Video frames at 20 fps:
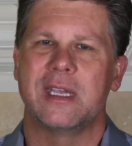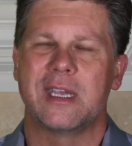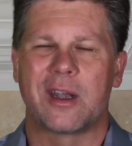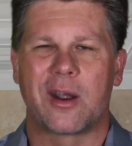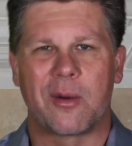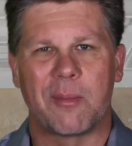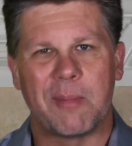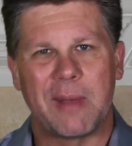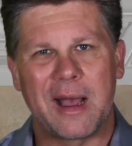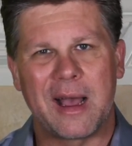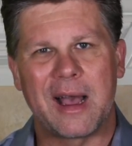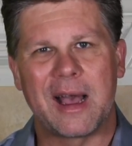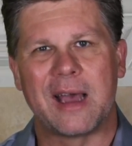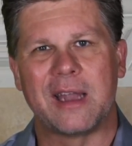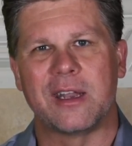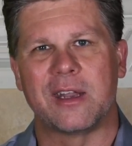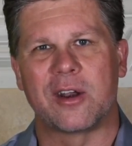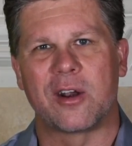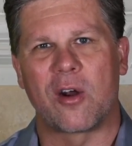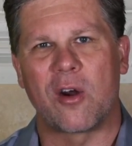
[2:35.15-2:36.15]
in our
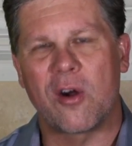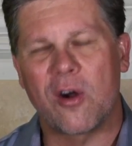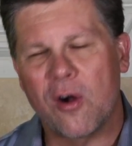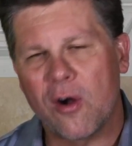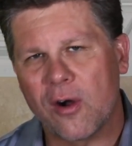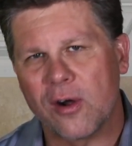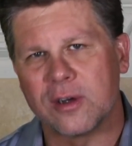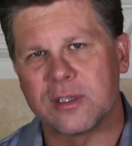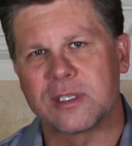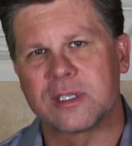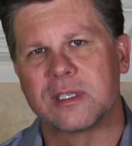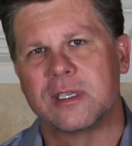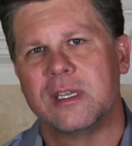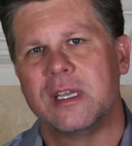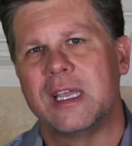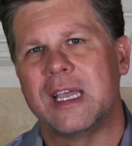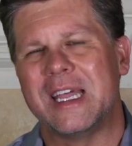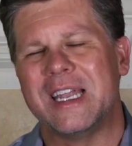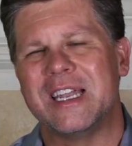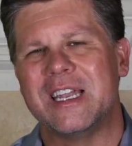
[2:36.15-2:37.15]
mind and our hearts
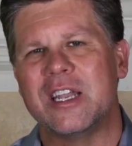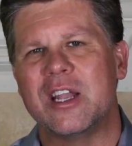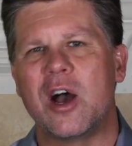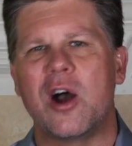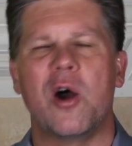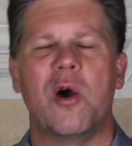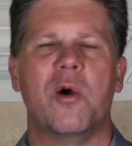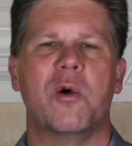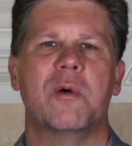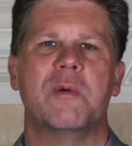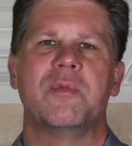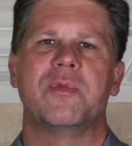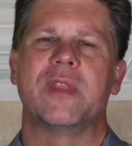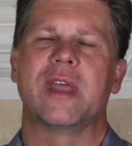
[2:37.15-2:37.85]
and know